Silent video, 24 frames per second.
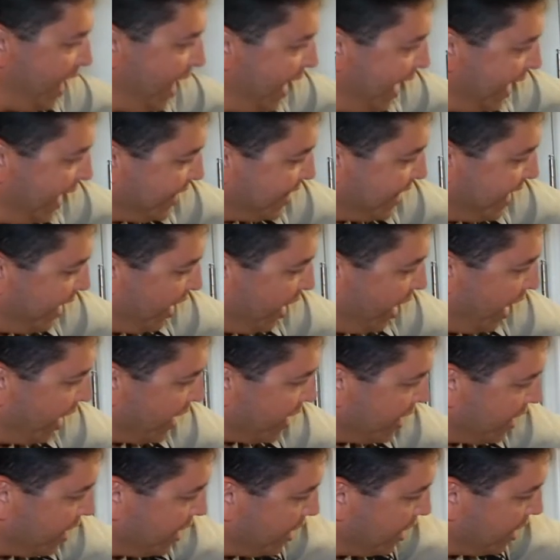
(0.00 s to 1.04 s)
I like that a
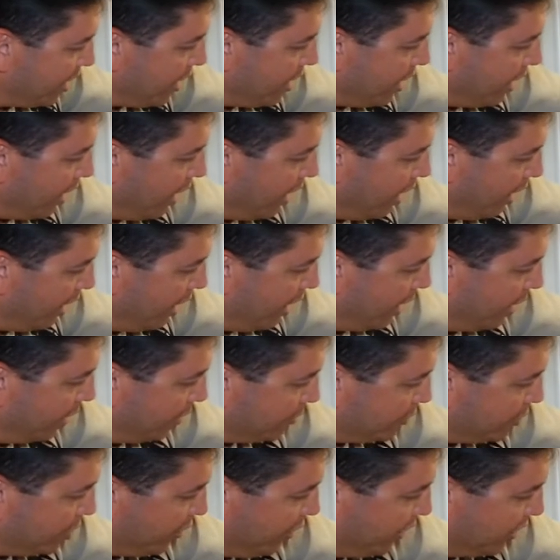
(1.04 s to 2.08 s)

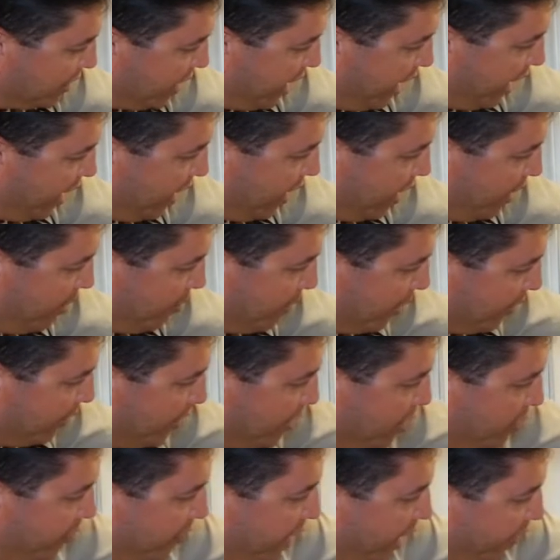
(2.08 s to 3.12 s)
lot. So there's him, and
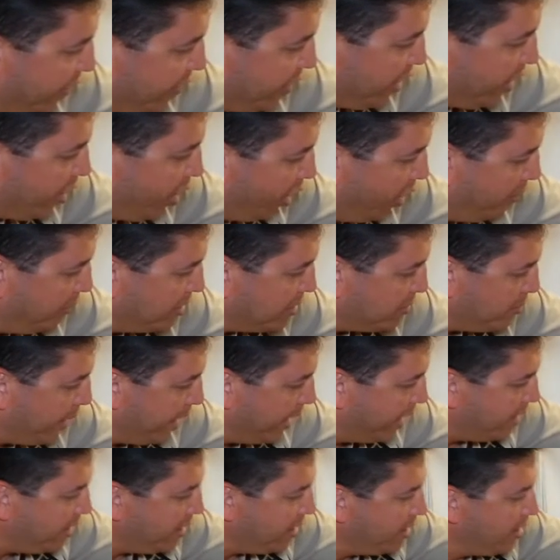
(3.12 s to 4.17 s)
then you've got the garbage
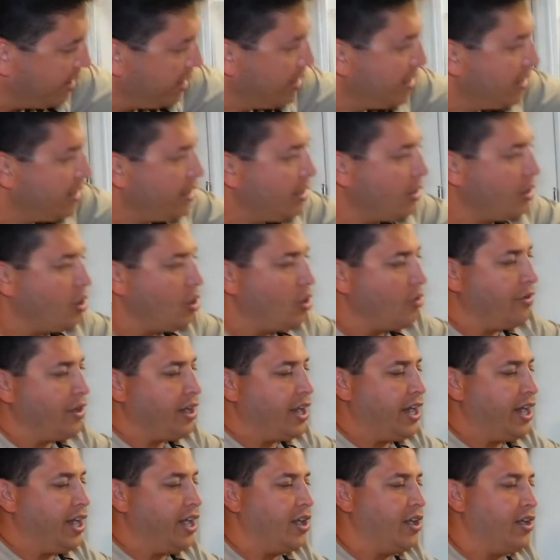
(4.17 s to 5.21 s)
man over
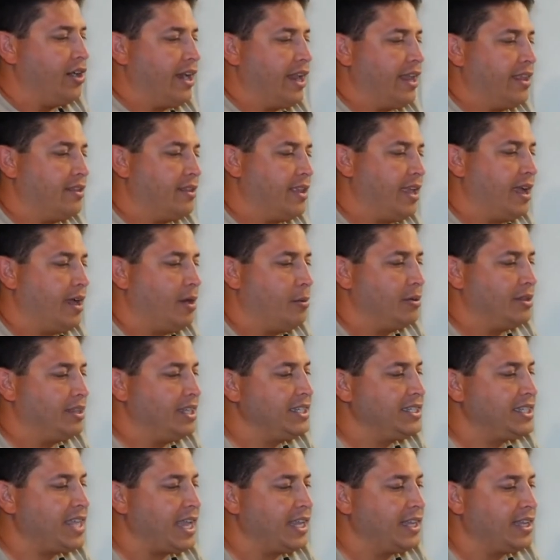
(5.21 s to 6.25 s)
here, and what
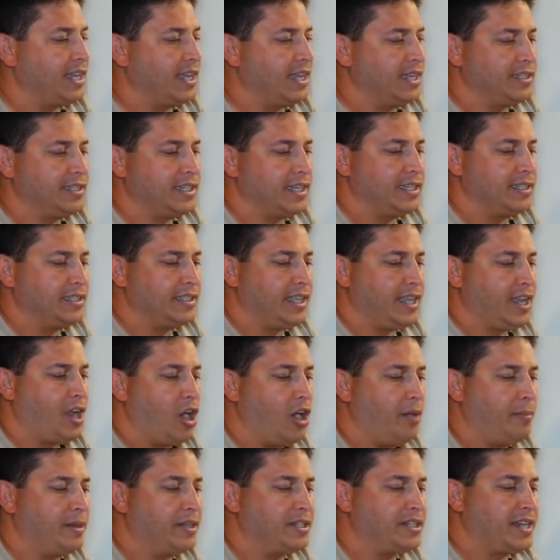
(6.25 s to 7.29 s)
this guy does is the
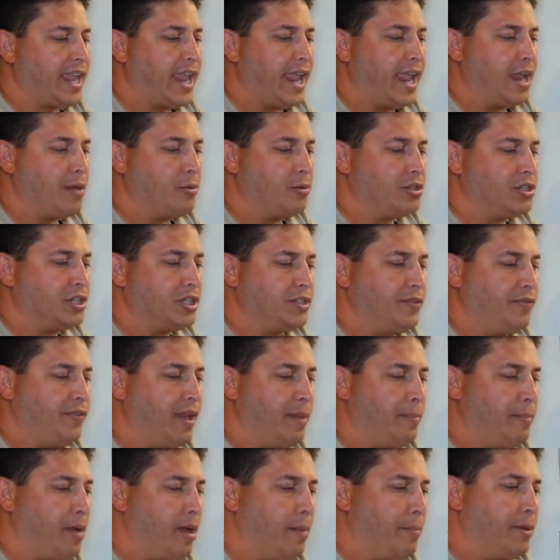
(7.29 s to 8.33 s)
garbage can would just
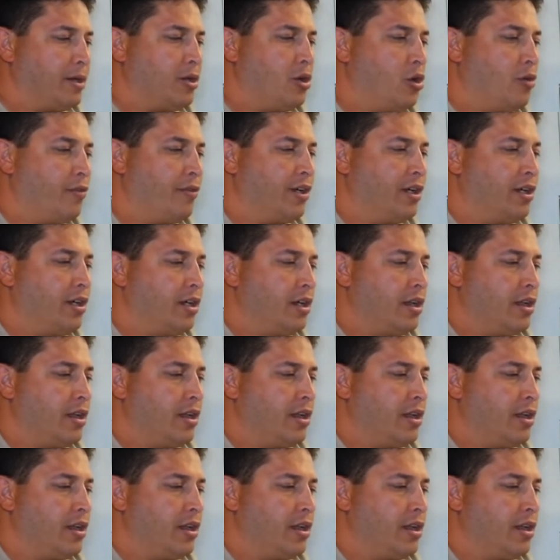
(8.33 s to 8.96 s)
flip up and over,